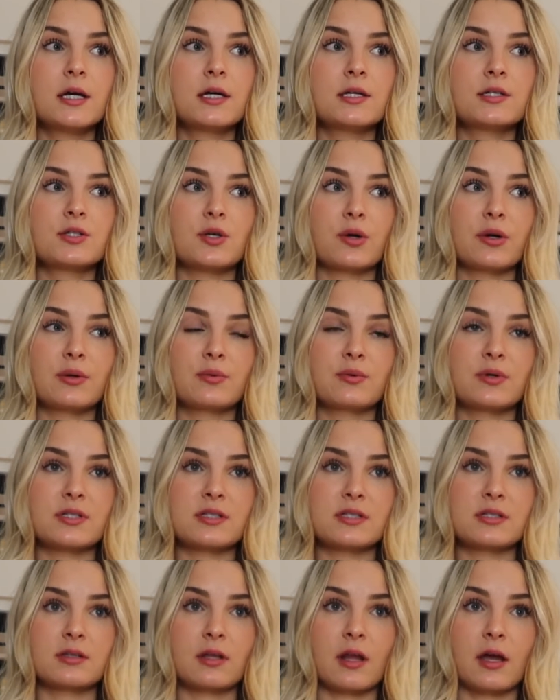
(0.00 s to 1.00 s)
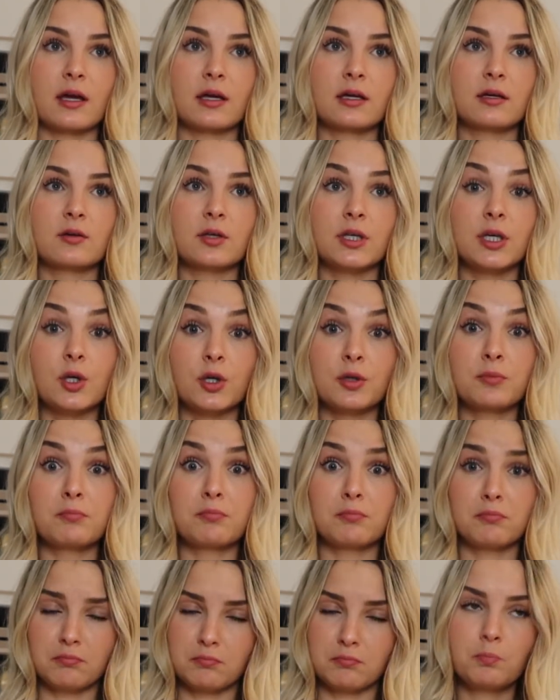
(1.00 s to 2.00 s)
So he wasn't like, he couldn't
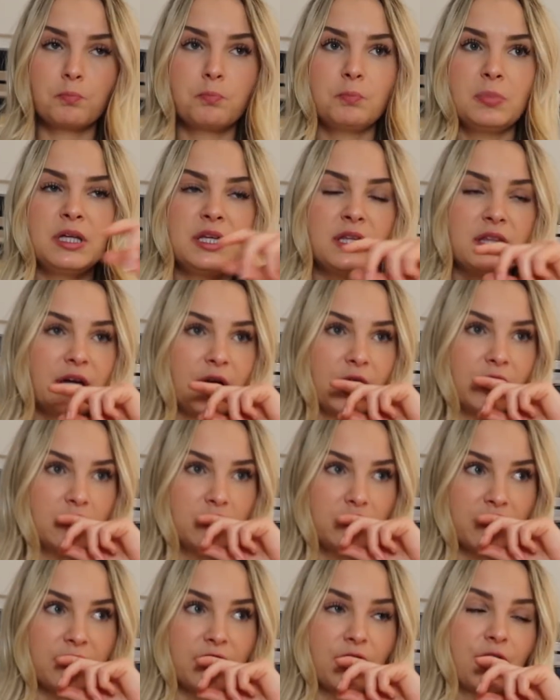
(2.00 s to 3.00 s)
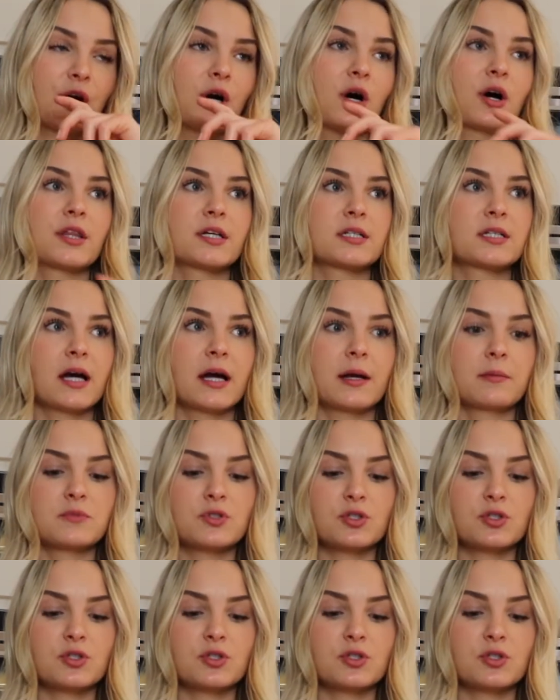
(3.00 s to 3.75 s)
be there with her all the time.